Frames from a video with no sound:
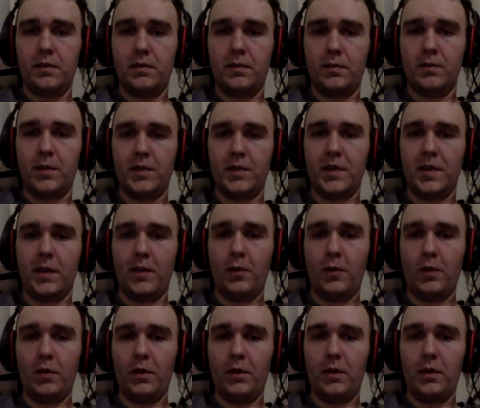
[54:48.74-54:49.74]
what's that
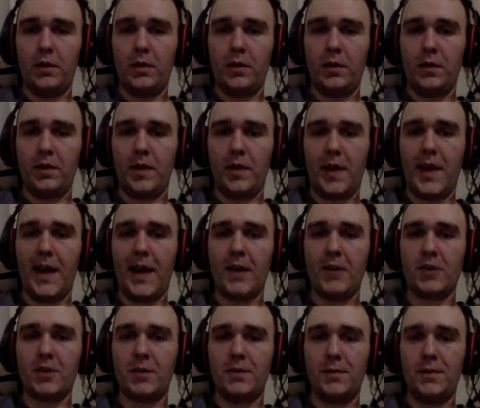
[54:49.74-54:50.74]
word?
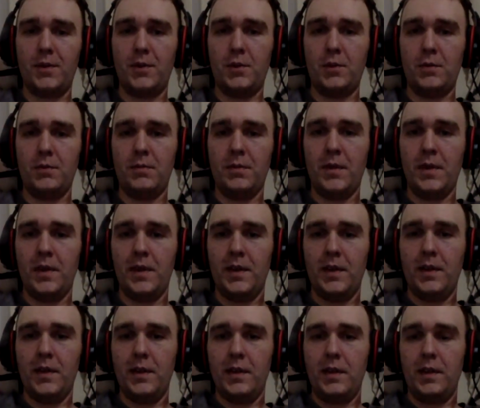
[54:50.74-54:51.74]
Cached view
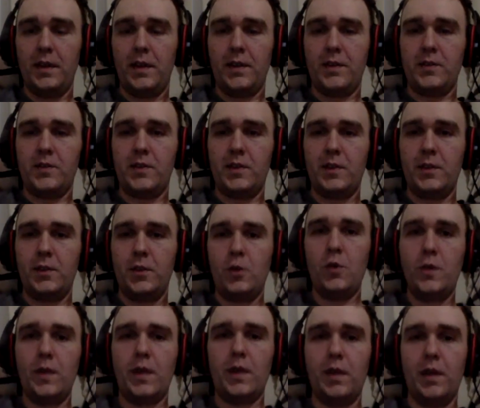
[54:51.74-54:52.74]
and see
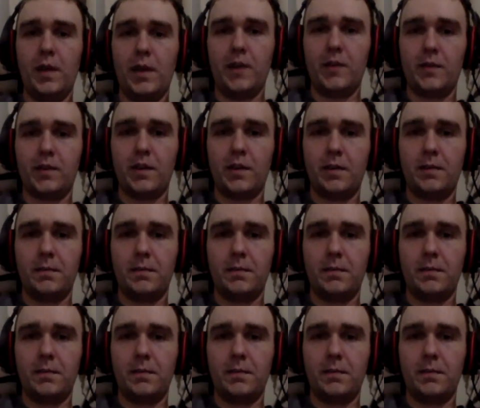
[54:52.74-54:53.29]
who they lost.